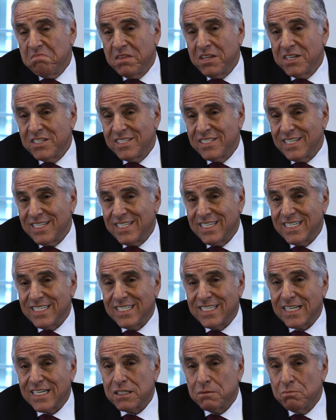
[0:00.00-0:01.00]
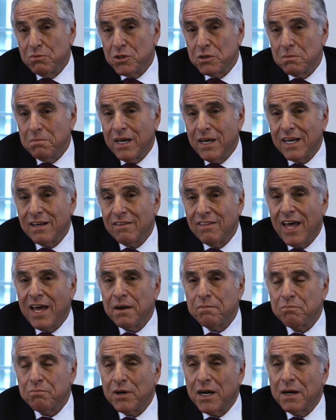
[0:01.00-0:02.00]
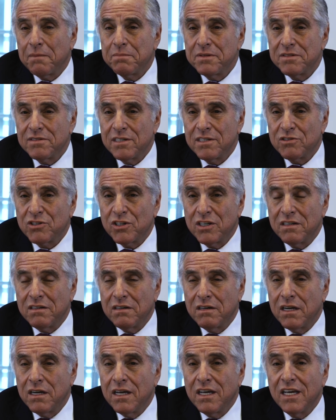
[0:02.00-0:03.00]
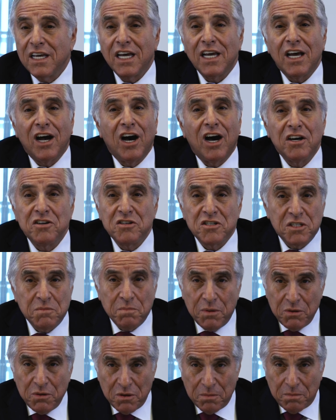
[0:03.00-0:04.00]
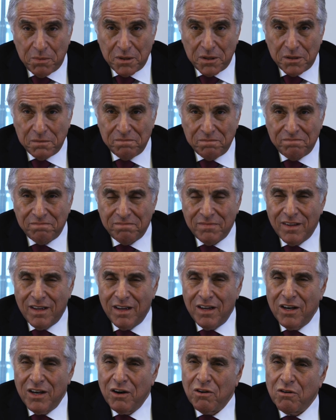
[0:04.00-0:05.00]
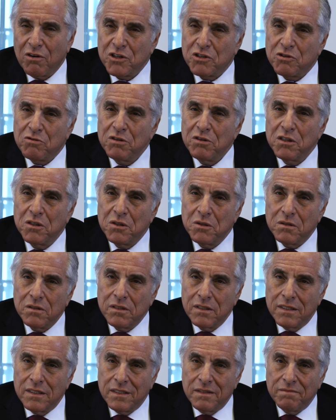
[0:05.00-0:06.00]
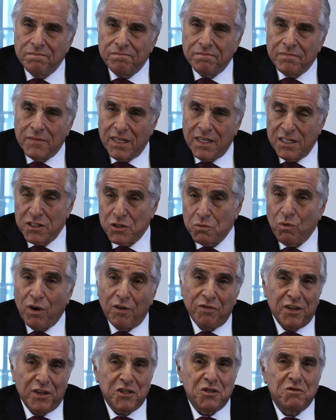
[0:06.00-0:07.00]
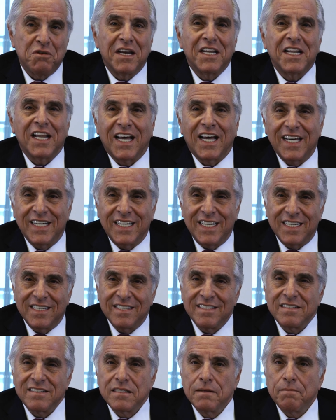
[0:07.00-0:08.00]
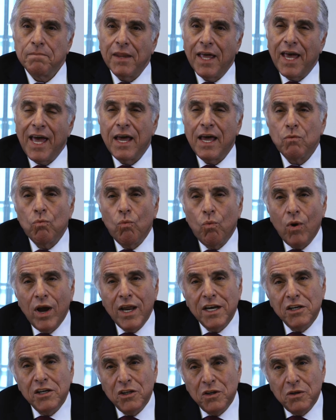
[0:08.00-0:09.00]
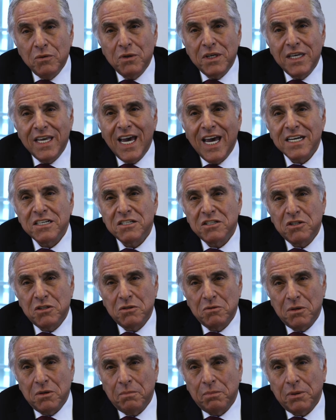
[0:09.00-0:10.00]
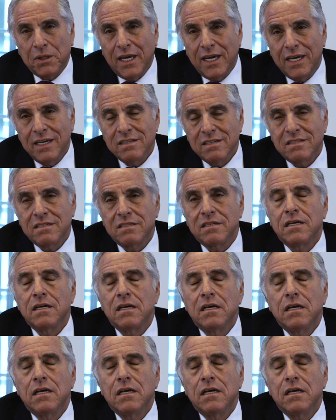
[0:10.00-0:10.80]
the statistics which make that proposition undisputable or true, is what the trend line is. And when you get to a place